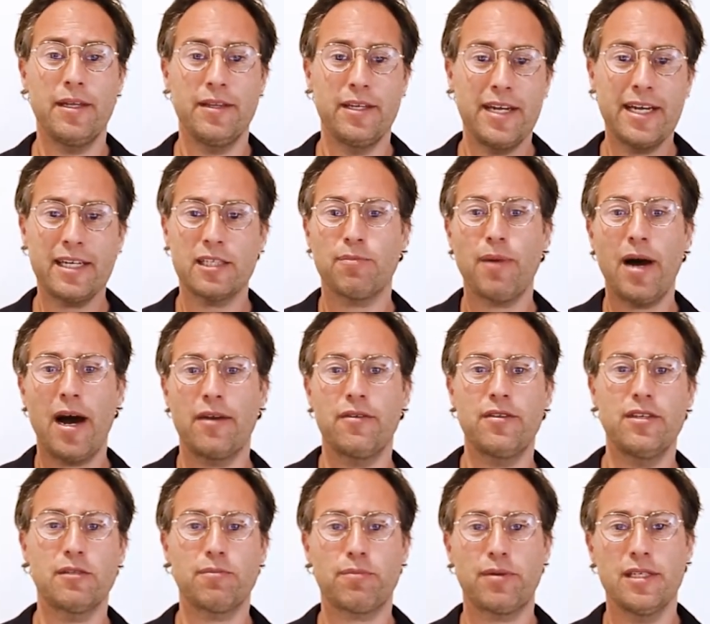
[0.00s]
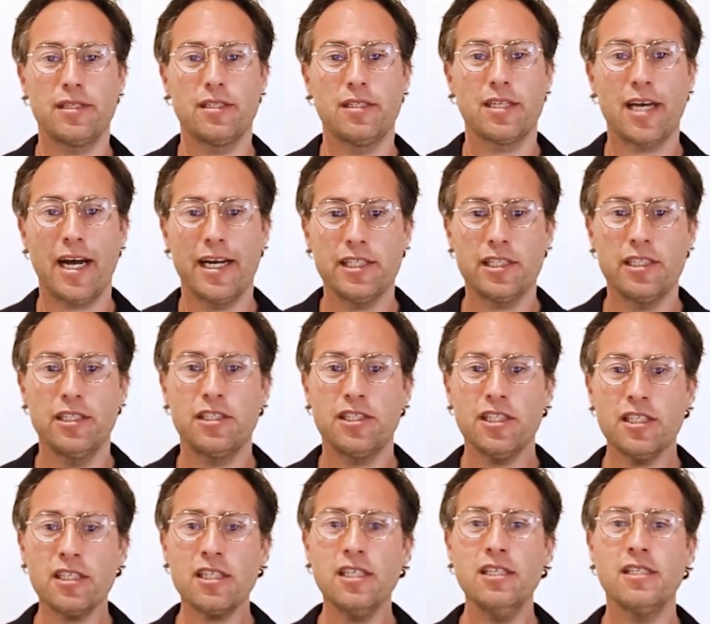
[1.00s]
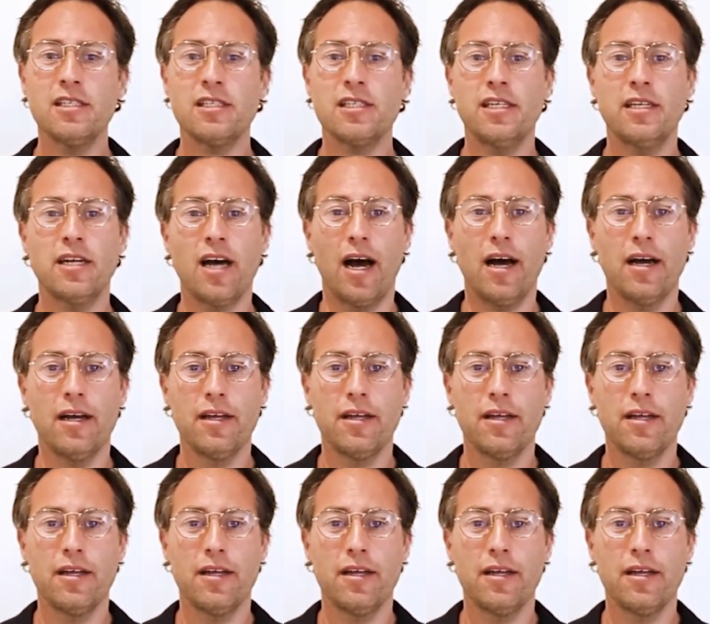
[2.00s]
the next part of this presentation is just consider